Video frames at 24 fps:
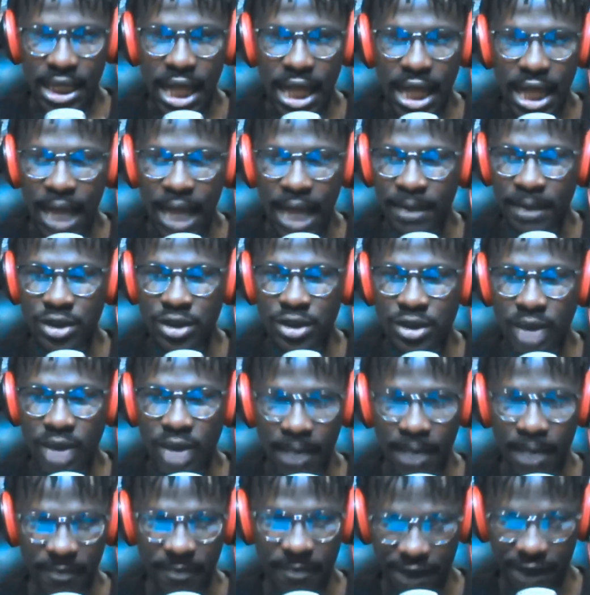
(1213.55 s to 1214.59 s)
I make sure I
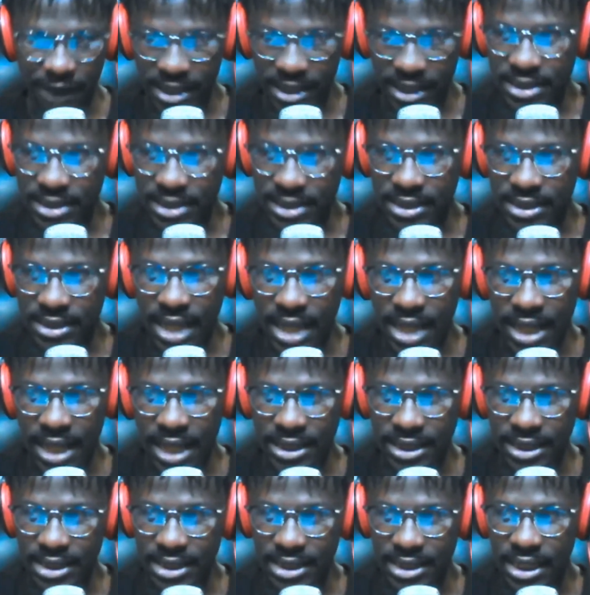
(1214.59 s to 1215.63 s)
perfected it. I